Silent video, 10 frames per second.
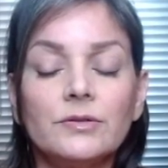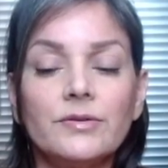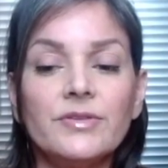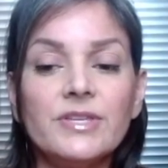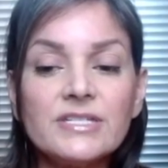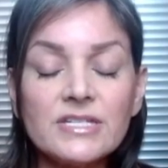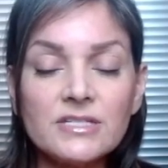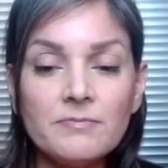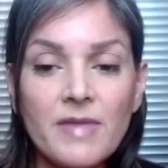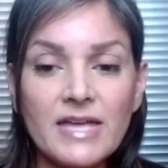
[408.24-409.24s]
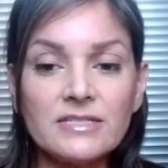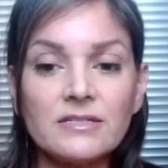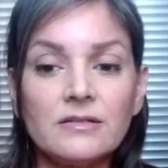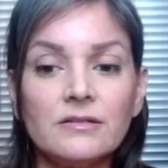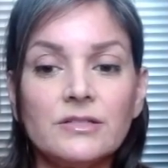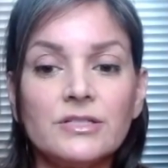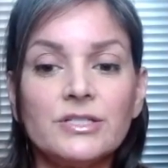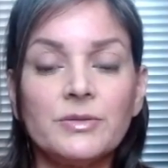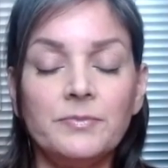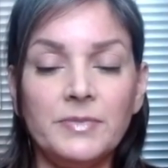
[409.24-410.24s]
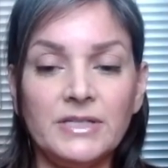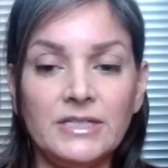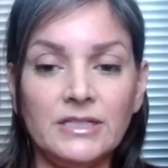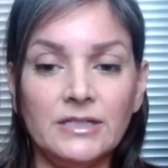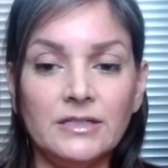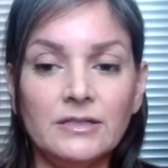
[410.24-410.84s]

this is meant to be